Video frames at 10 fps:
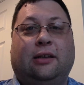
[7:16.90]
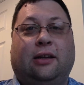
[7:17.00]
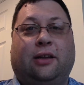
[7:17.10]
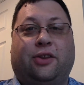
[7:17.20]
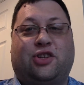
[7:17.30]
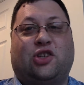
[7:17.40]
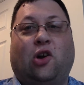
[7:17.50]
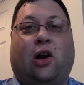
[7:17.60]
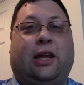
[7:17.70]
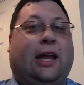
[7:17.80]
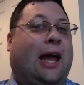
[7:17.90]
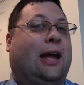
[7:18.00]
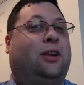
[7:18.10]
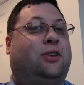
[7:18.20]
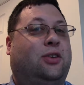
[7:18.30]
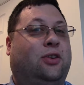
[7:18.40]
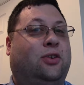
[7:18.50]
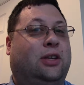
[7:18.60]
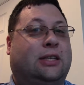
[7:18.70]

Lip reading: snarky attitude.